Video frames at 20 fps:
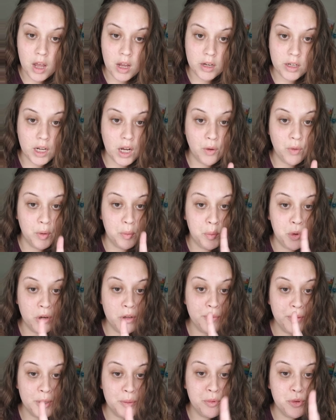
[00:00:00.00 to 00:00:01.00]
Now, what
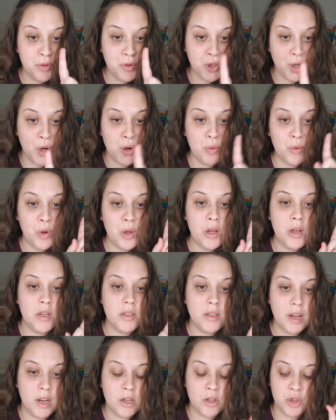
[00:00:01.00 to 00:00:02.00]
most people don't
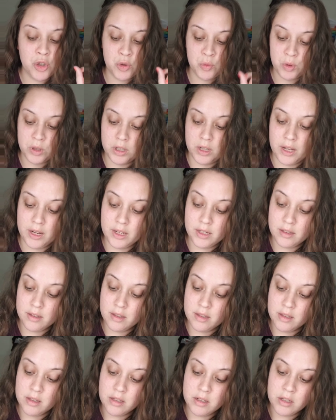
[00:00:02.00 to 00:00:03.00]
tend to
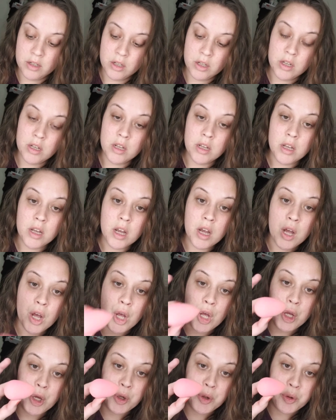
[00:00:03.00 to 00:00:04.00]
realize,
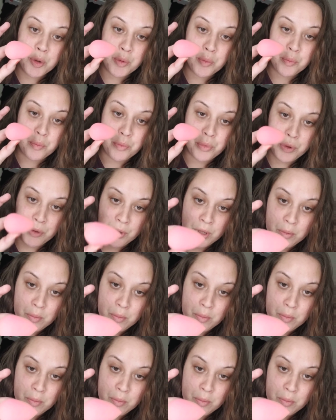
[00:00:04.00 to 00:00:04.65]
beauty